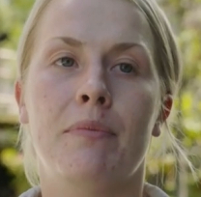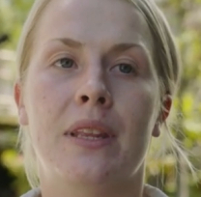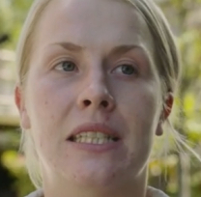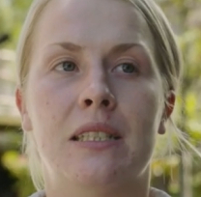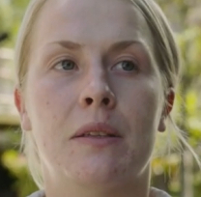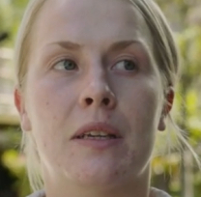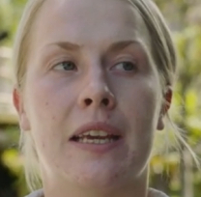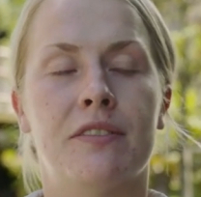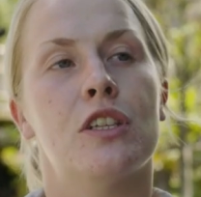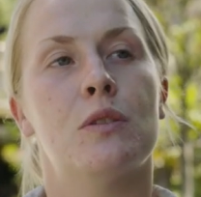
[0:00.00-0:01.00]
This
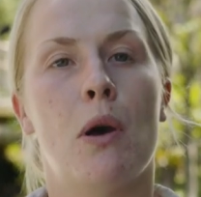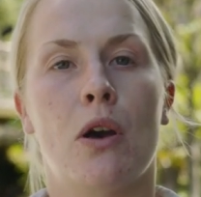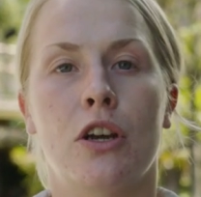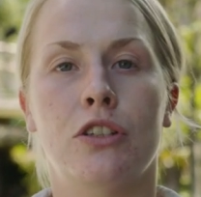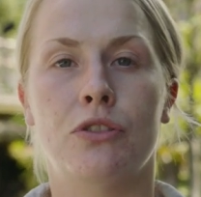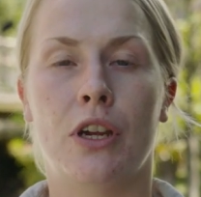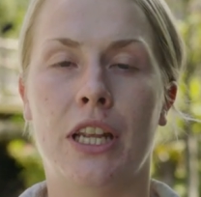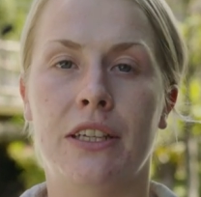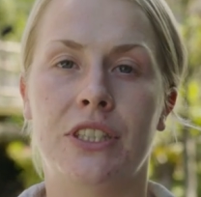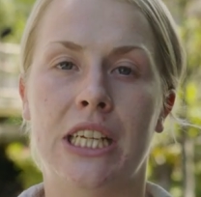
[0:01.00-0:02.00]
gives us more
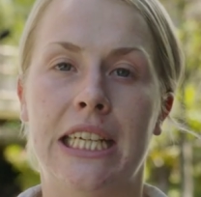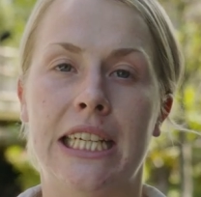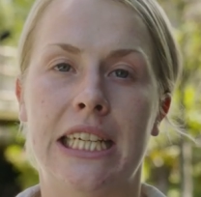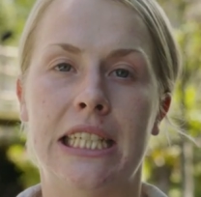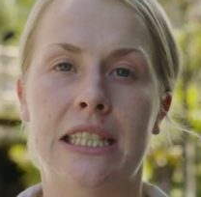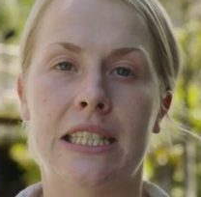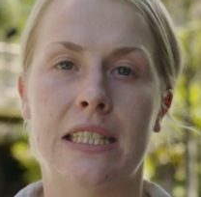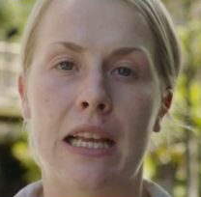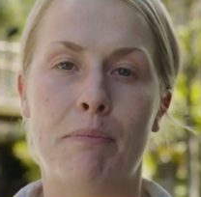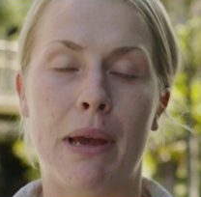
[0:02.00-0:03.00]
control if she
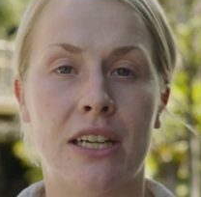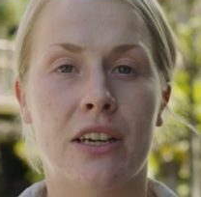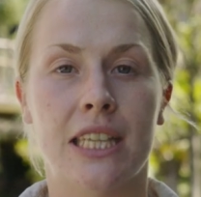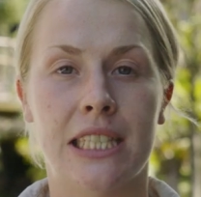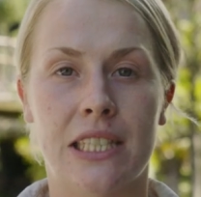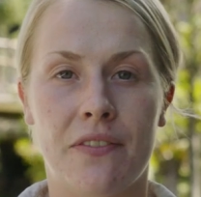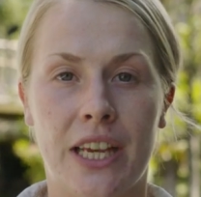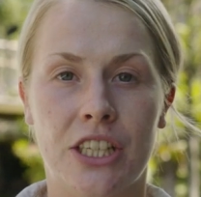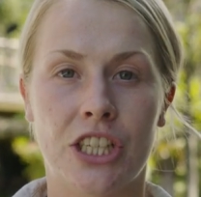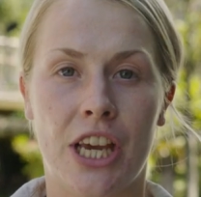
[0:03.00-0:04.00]
needs medical
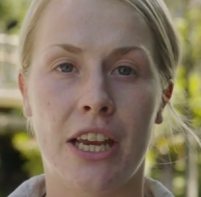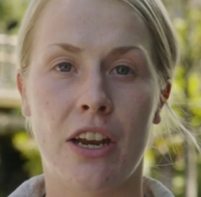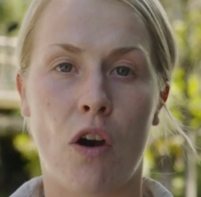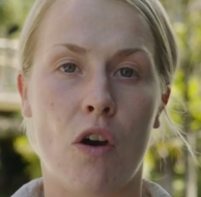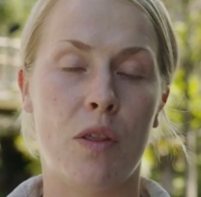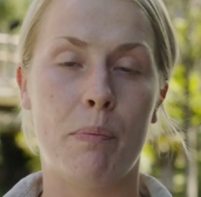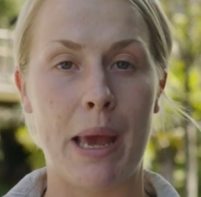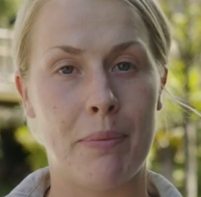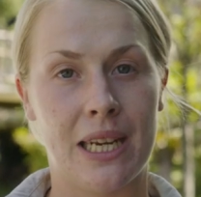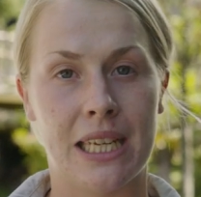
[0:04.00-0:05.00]
intervention or the
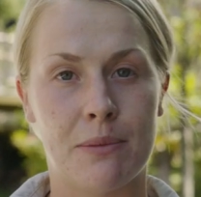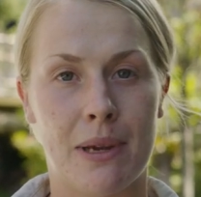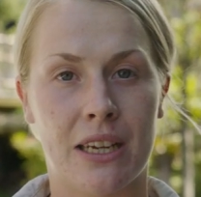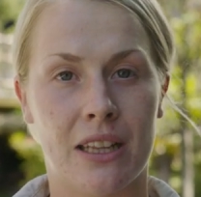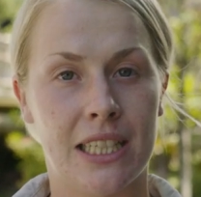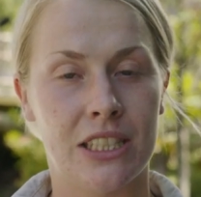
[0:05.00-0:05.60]
baby needs medical